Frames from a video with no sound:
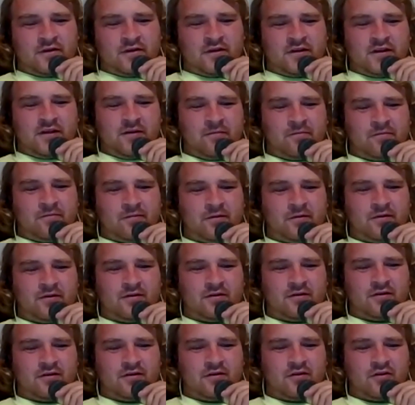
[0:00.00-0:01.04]
keep
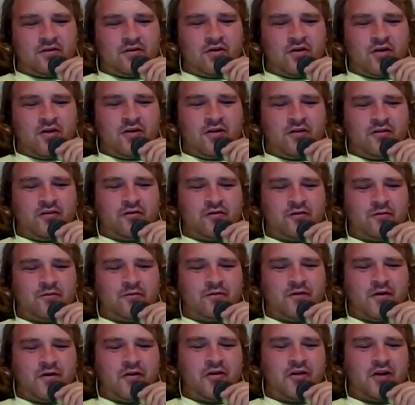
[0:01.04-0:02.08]
cars from
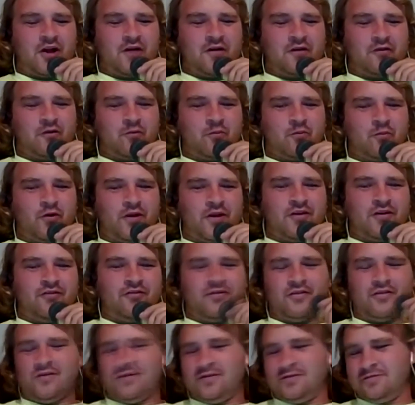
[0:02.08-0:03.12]
falling off the
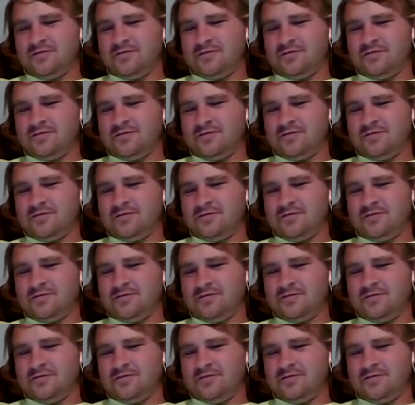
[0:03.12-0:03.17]
bridge.